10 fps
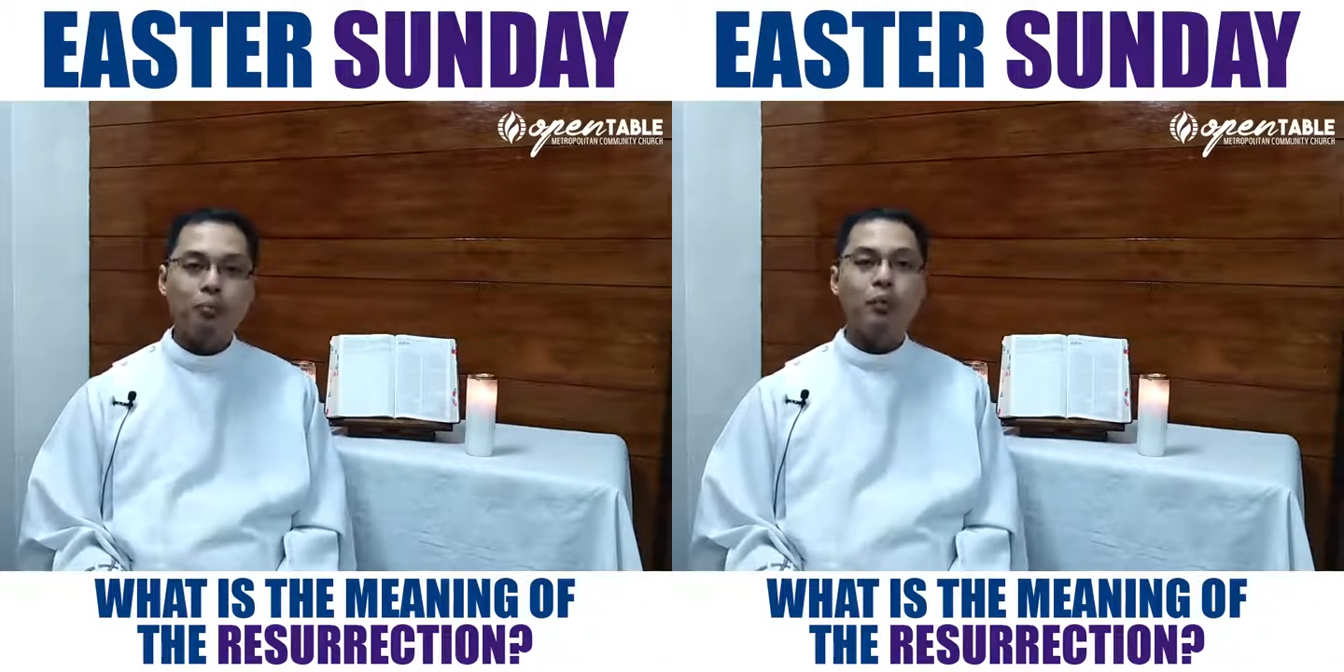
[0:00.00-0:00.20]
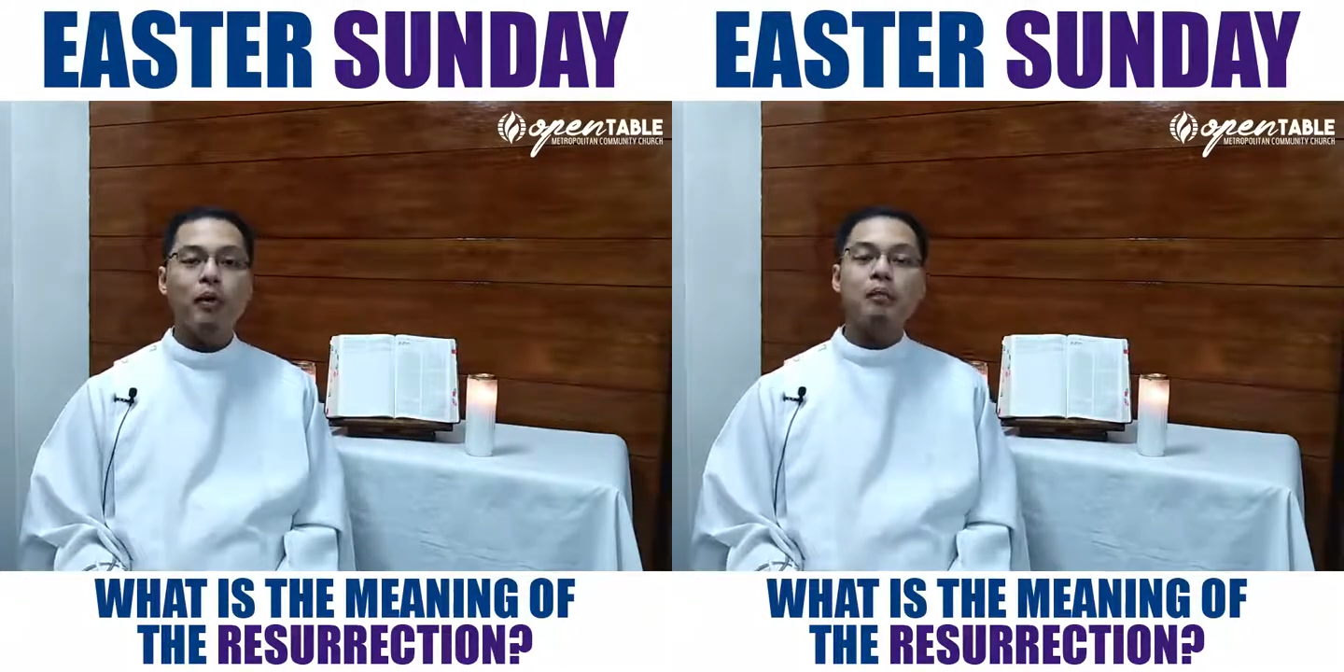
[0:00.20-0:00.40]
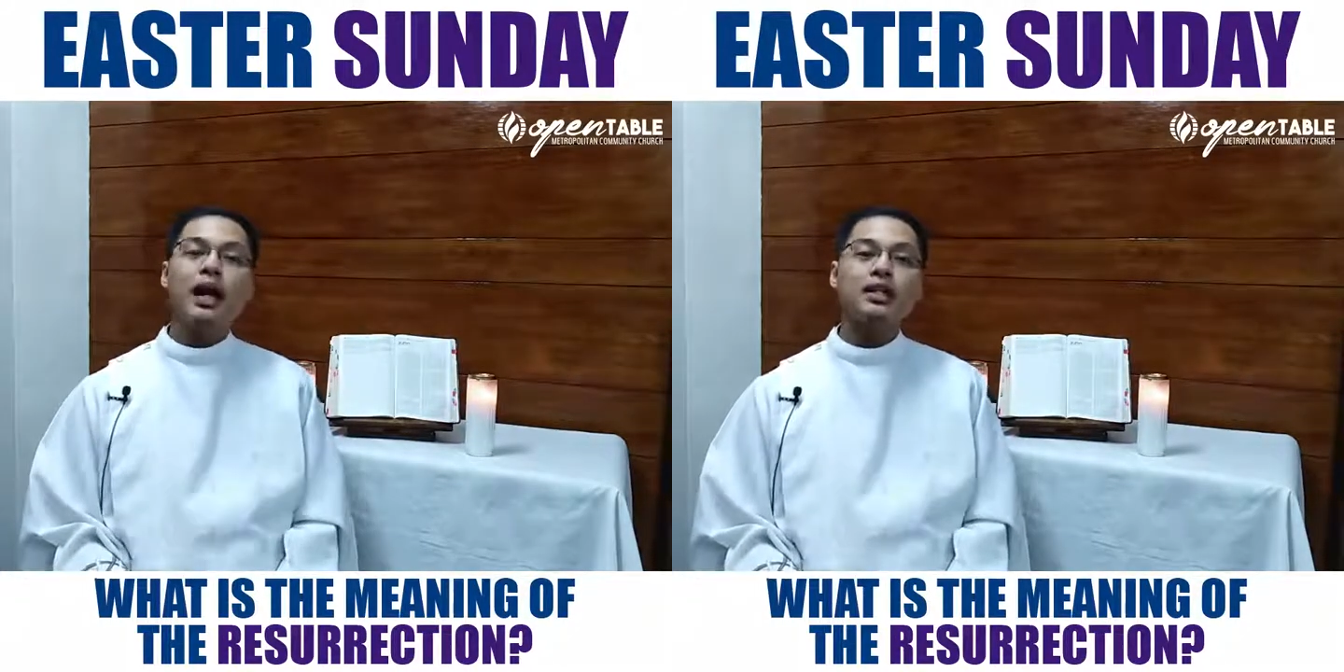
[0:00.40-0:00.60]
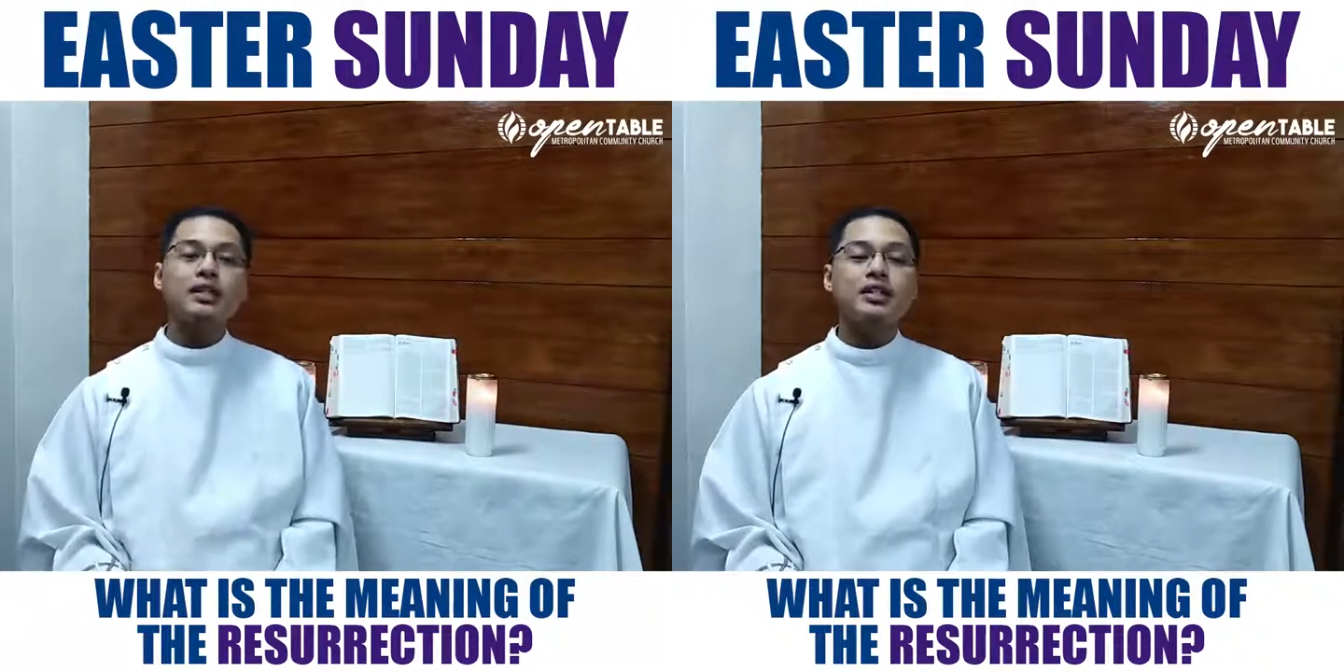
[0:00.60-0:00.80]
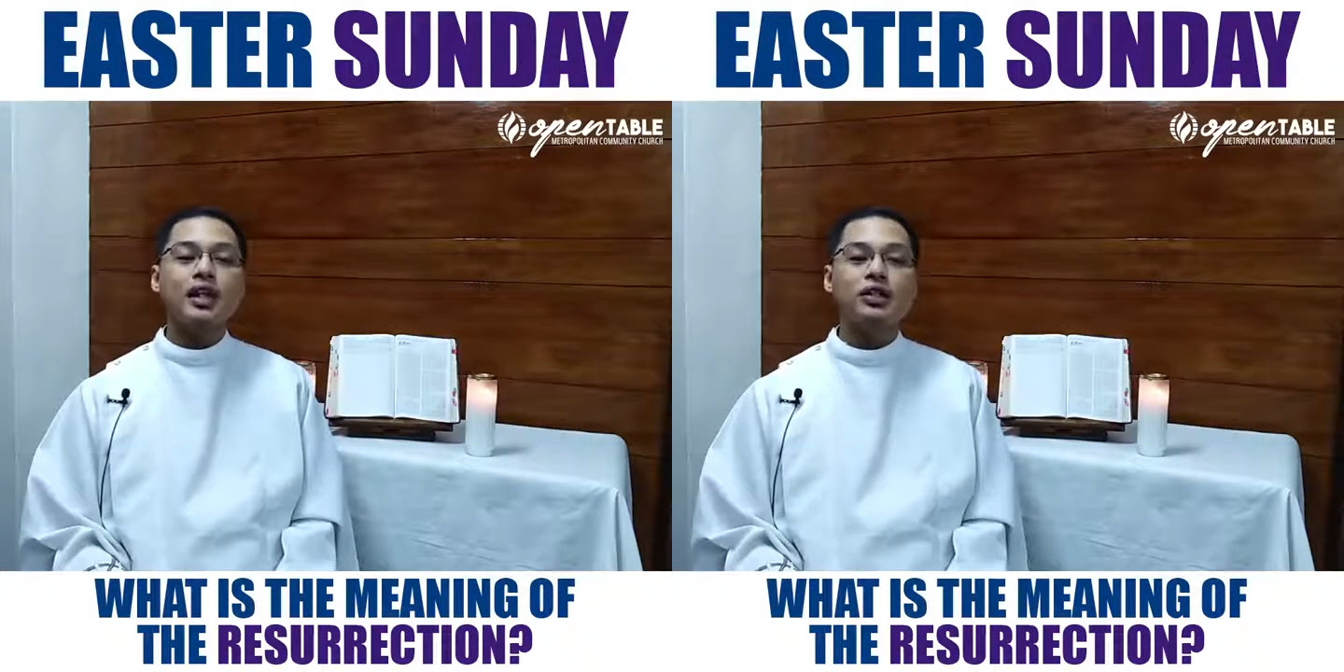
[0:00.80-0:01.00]

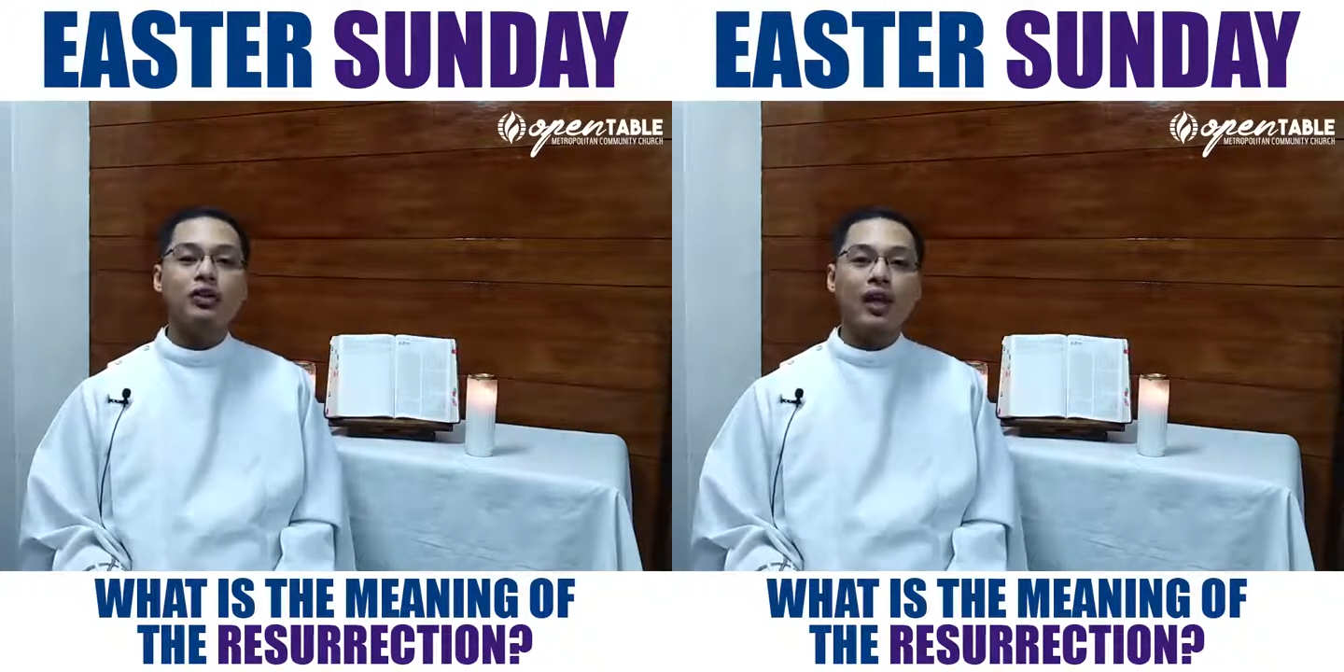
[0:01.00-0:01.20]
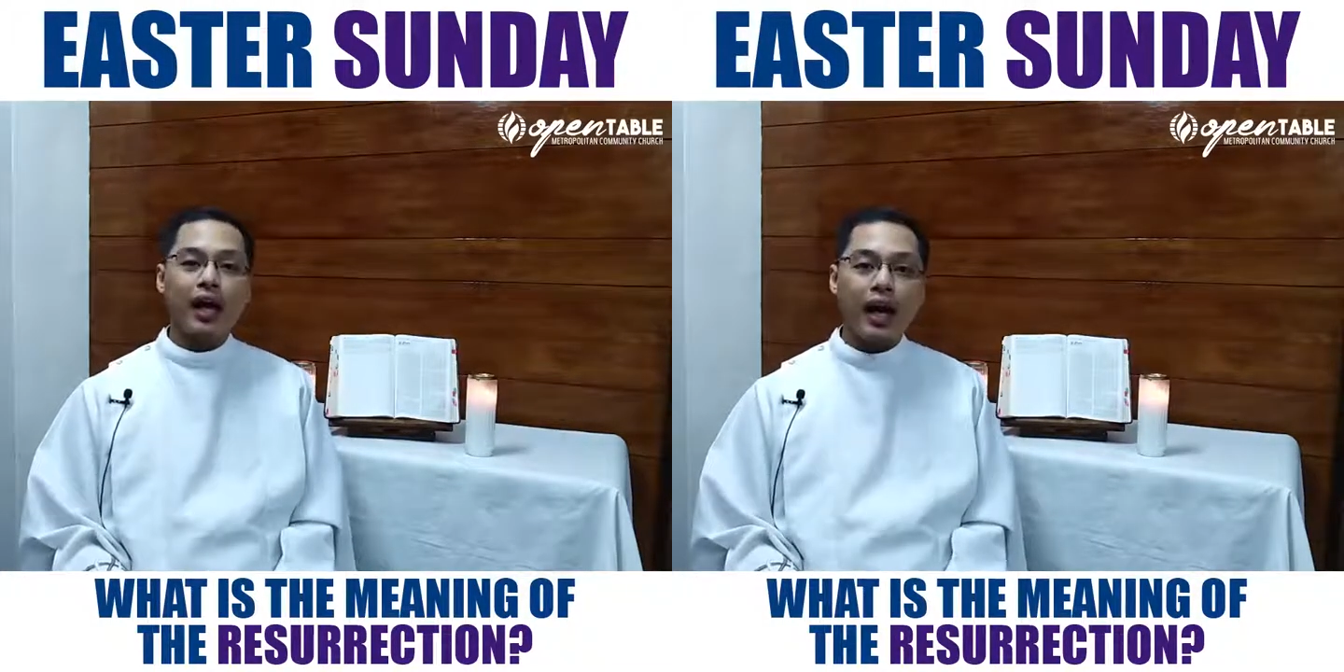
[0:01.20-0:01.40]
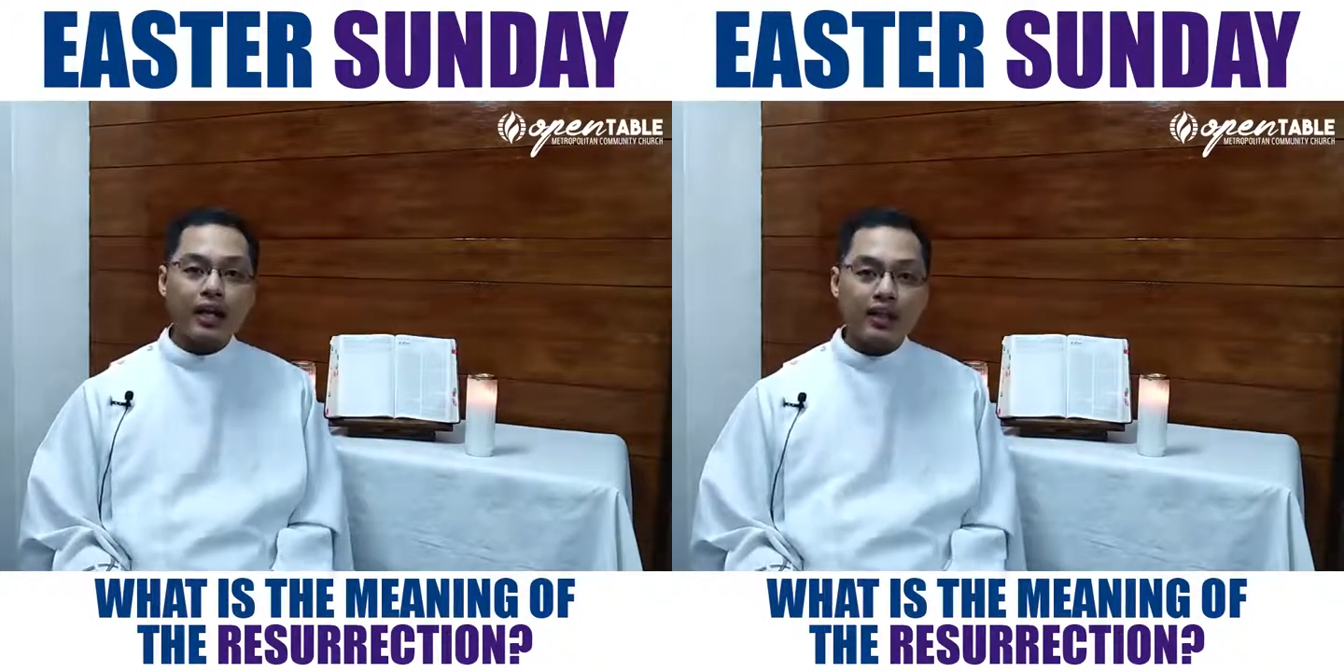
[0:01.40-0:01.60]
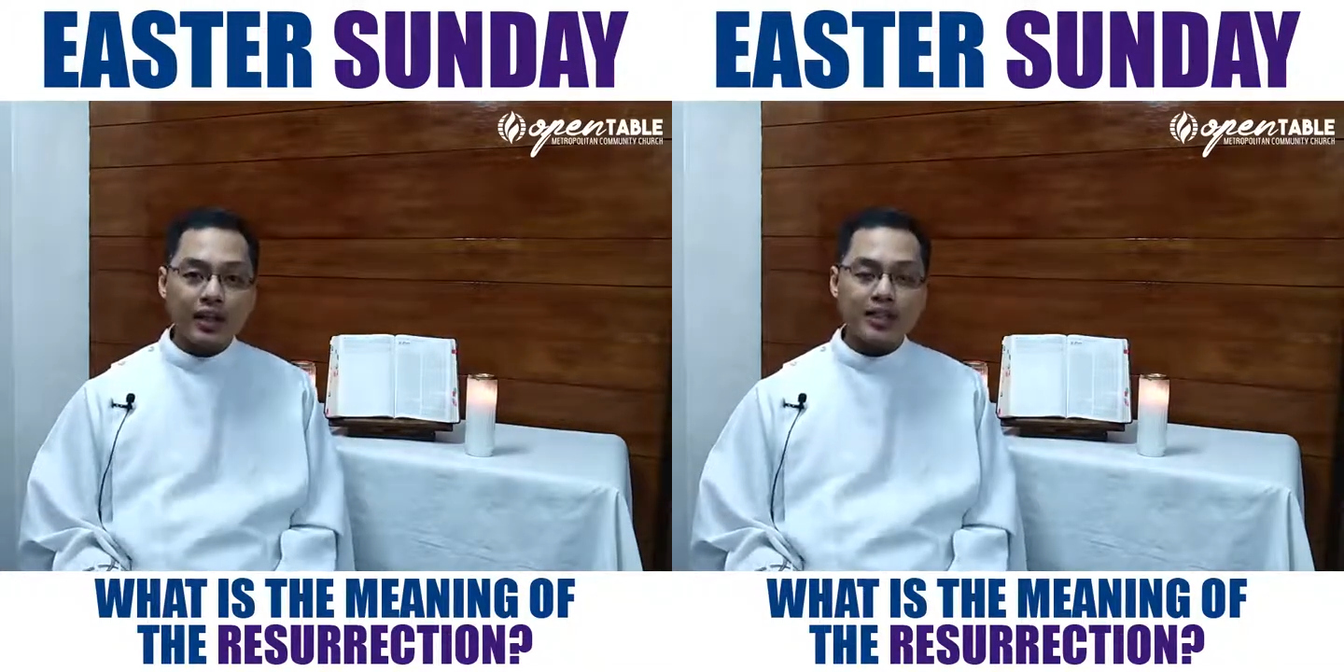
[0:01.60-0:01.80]
bumabati sa inyong lahat